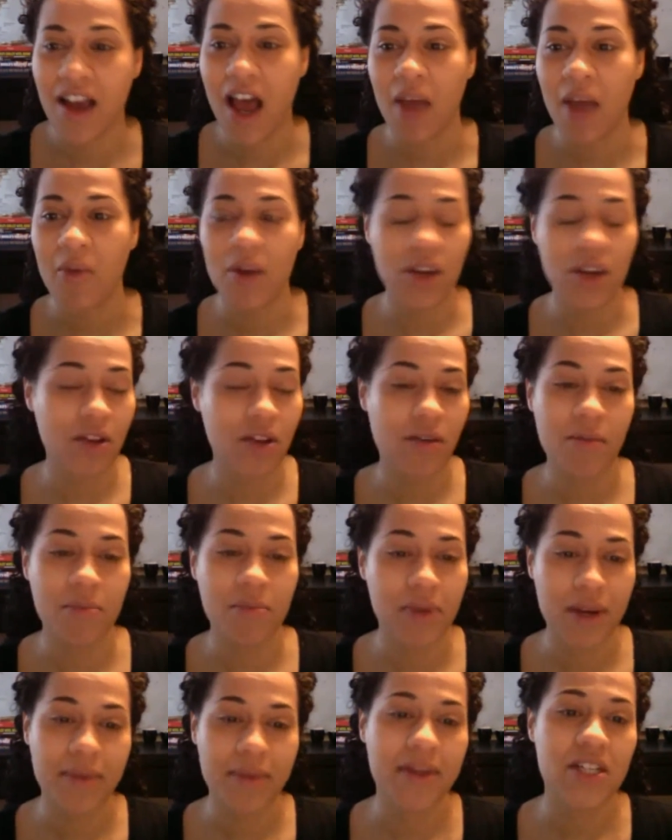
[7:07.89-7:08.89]
I want to go
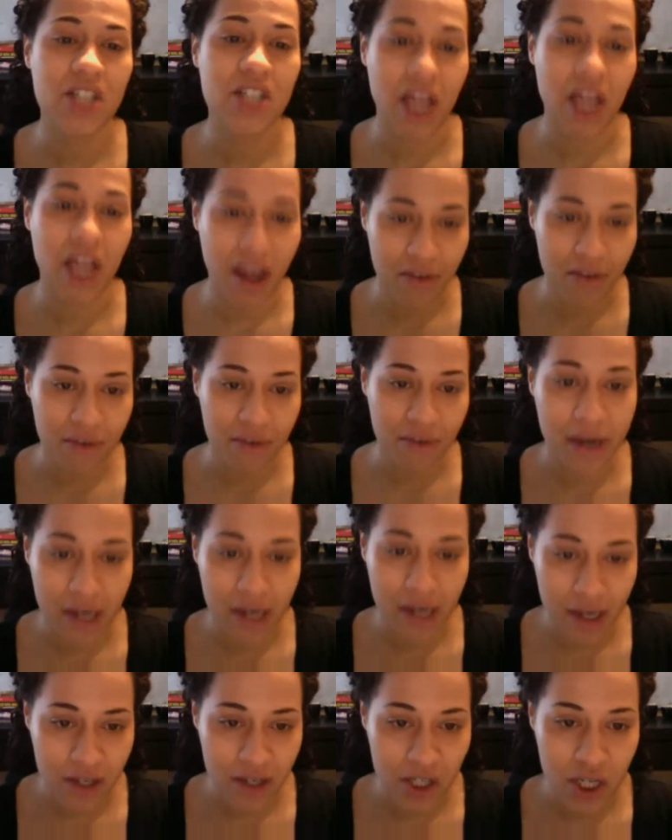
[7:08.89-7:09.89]
pretty much everywhere in
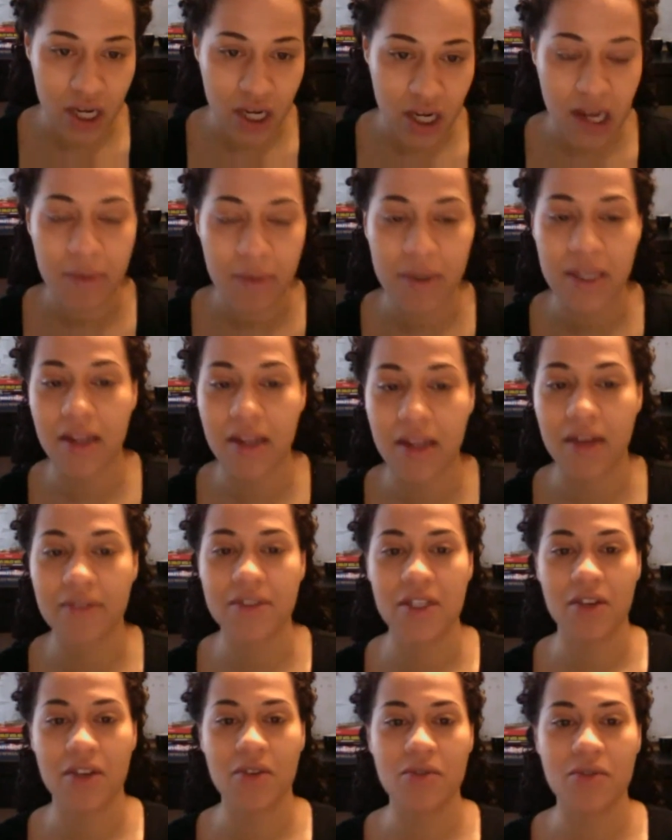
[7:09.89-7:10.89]
Asia. I would
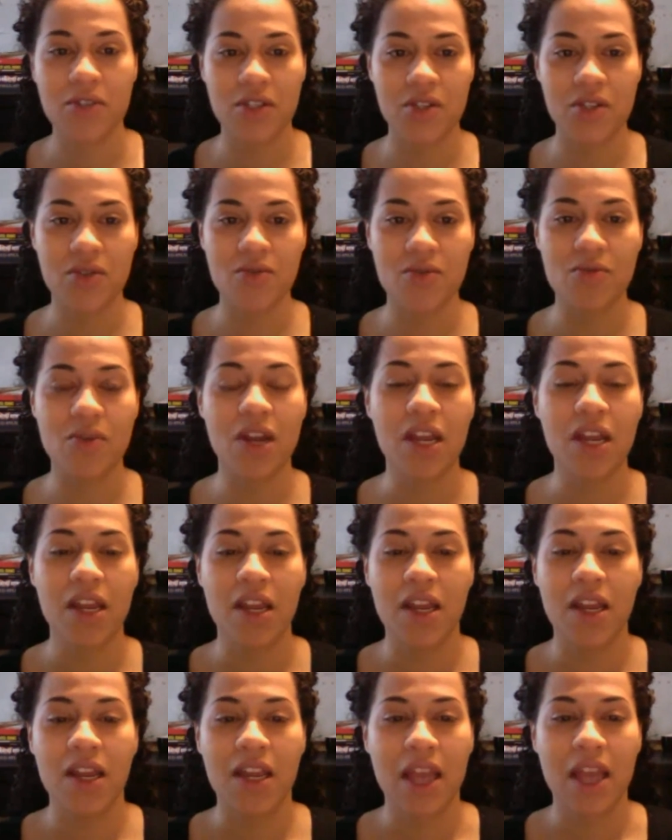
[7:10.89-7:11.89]
love to go to
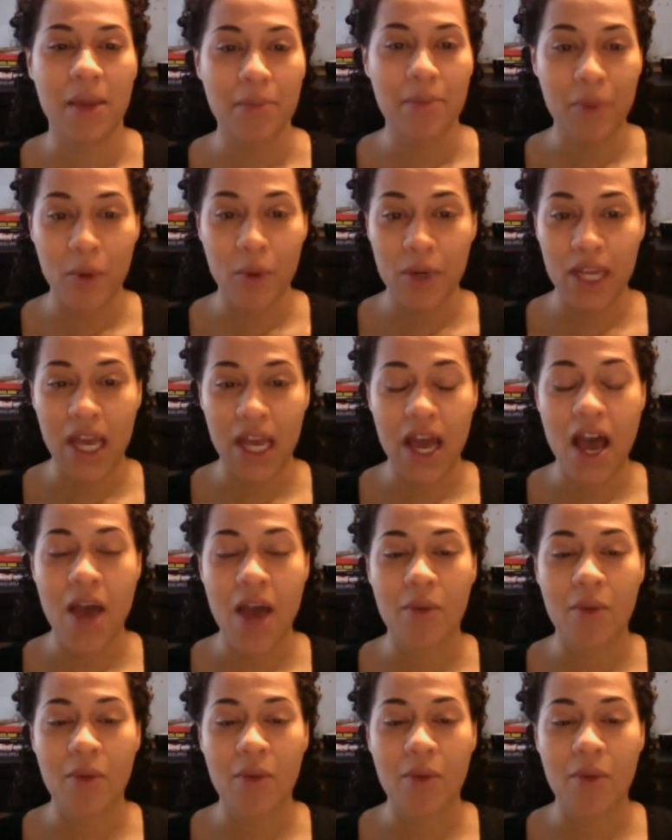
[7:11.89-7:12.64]
Cambodia.